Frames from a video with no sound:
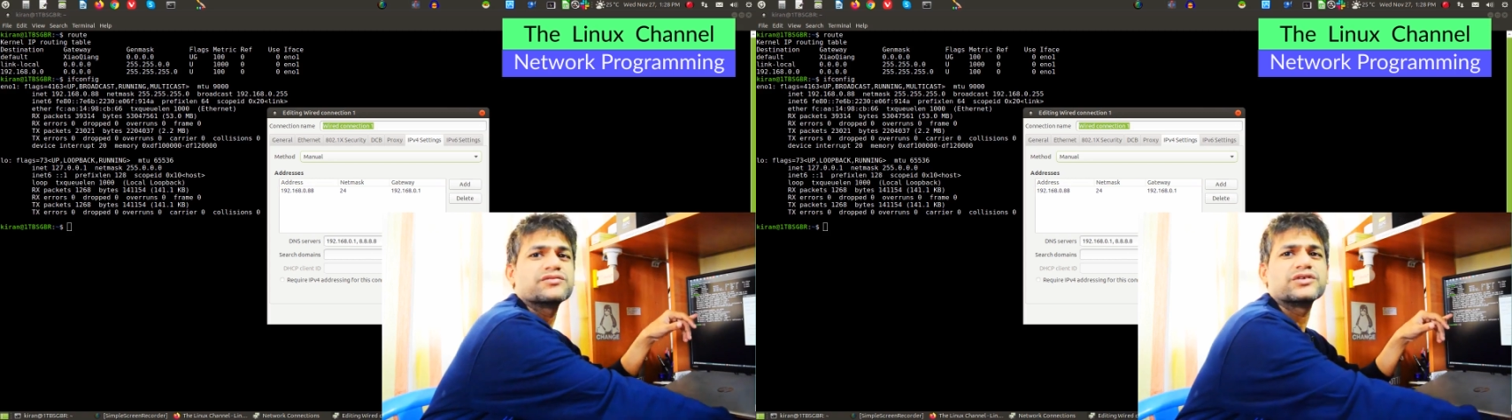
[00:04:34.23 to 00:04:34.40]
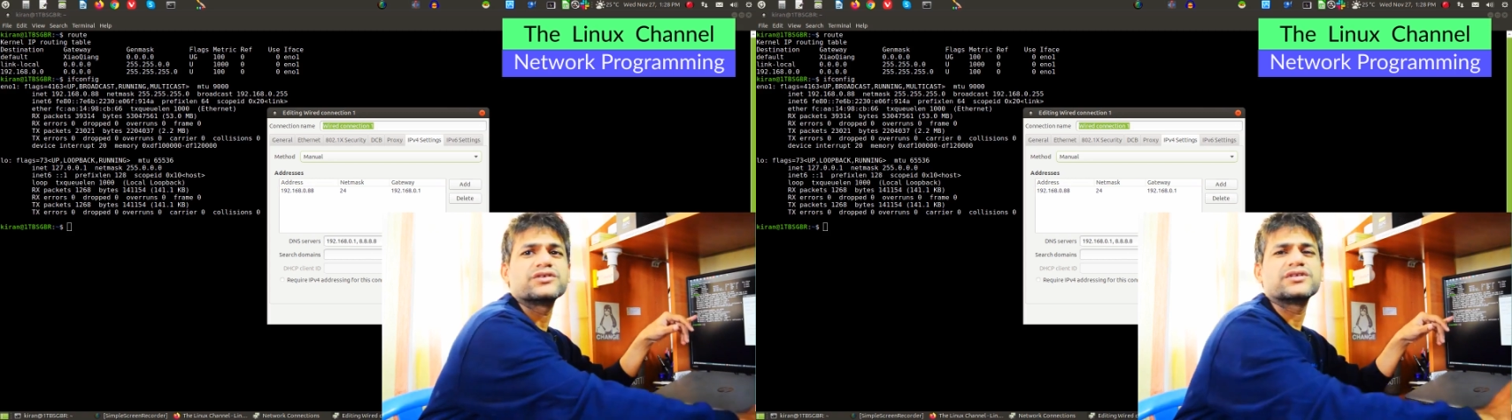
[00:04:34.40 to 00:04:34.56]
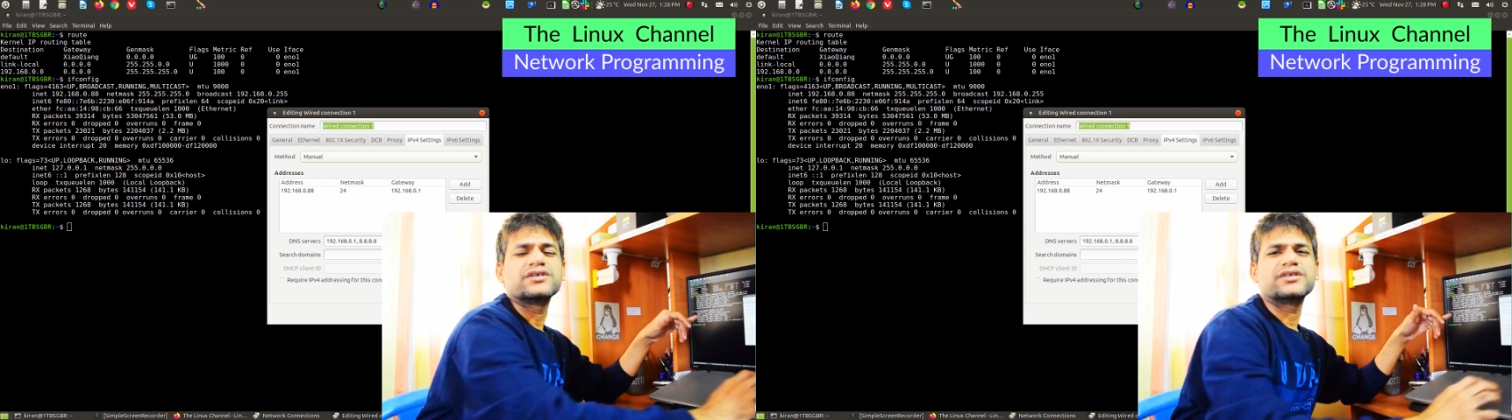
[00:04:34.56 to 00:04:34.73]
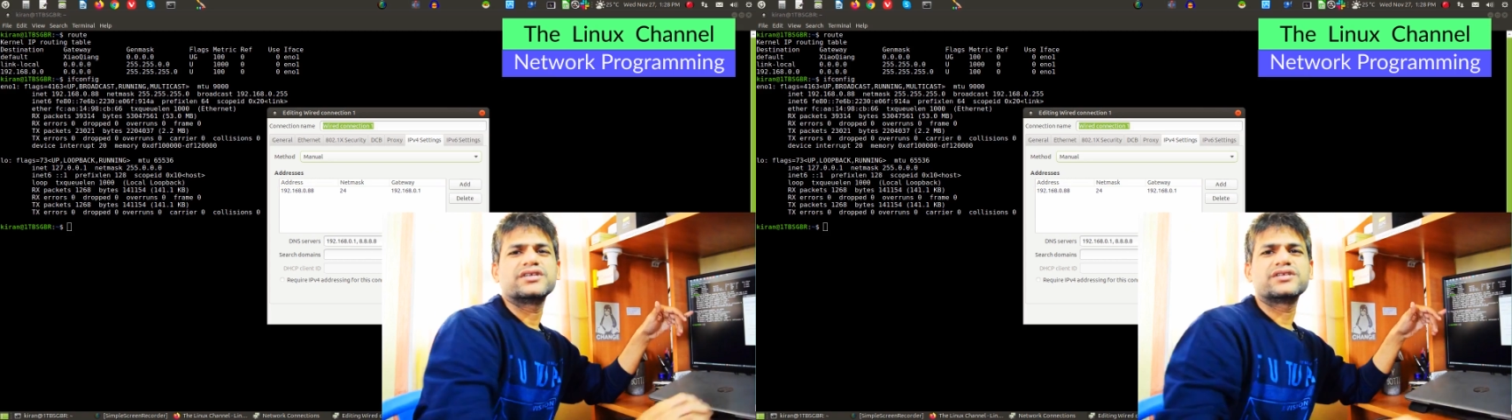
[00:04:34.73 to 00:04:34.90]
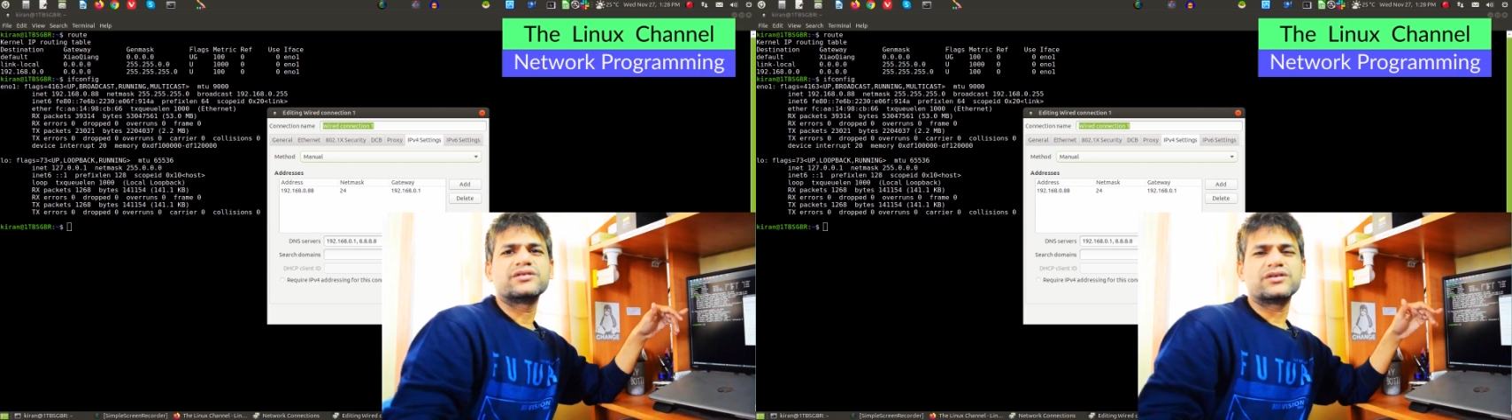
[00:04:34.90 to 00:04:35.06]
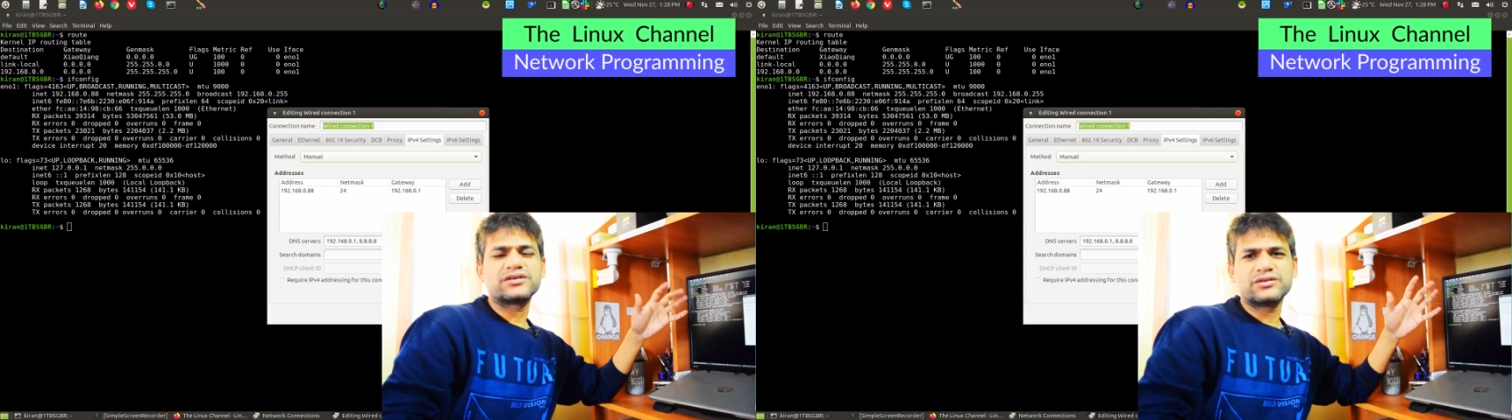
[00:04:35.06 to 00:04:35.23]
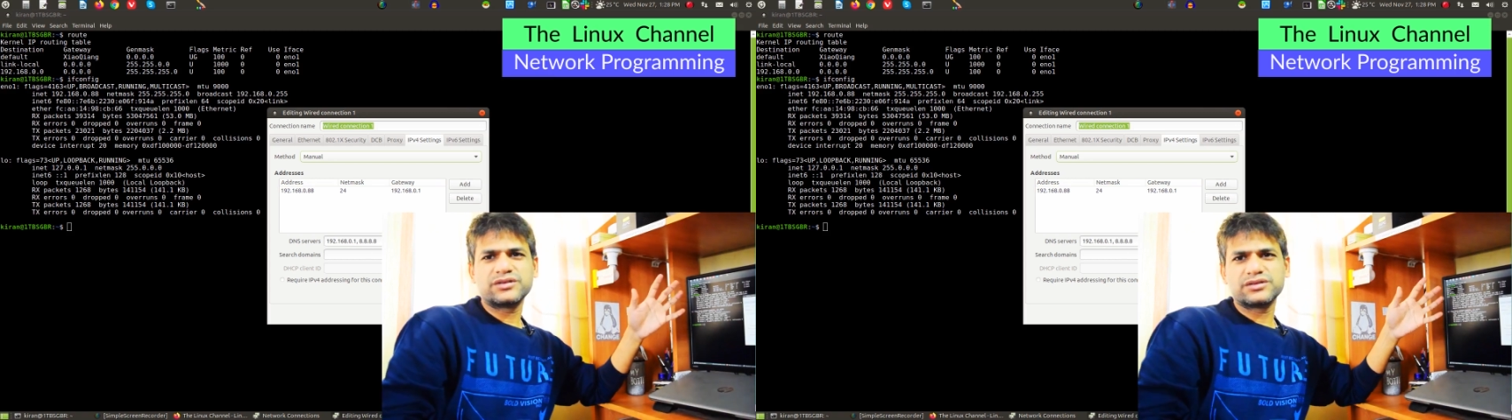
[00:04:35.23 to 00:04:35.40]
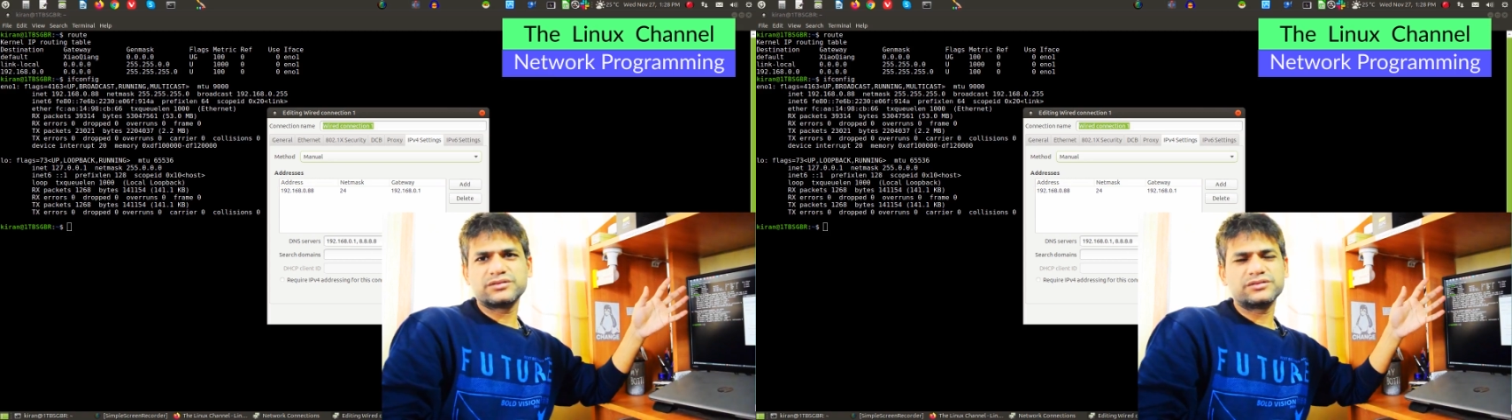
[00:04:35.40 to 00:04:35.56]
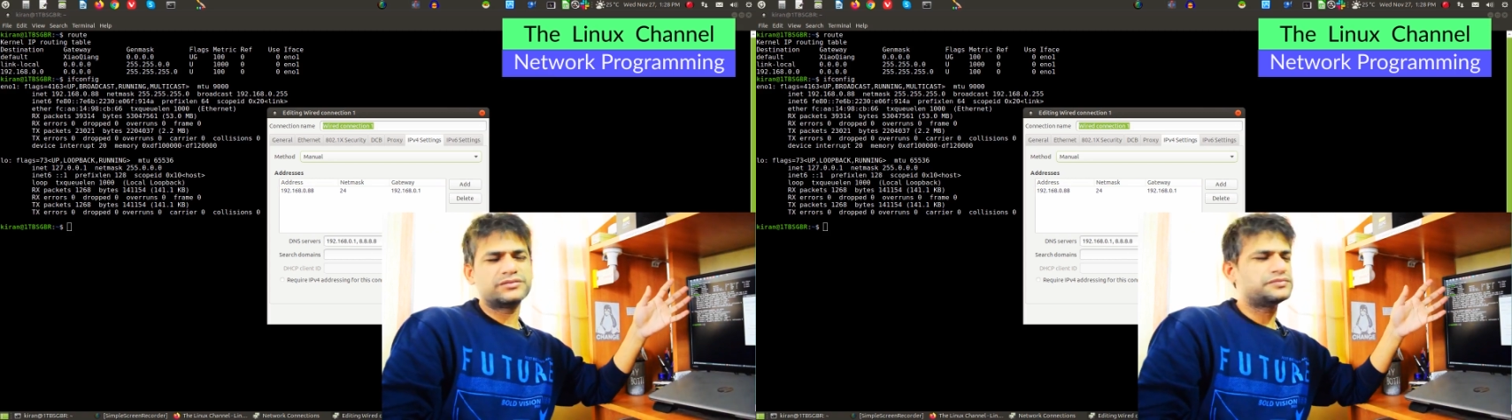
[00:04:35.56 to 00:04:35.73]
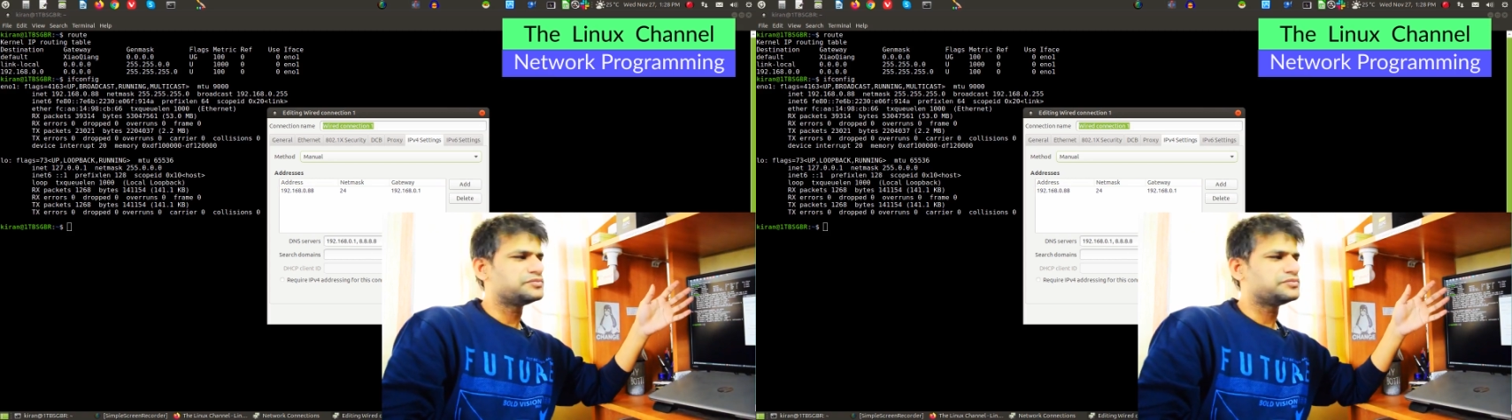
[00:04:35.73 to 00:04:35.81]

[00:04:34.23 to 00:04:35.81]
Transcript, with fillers: of course uh, it's not going to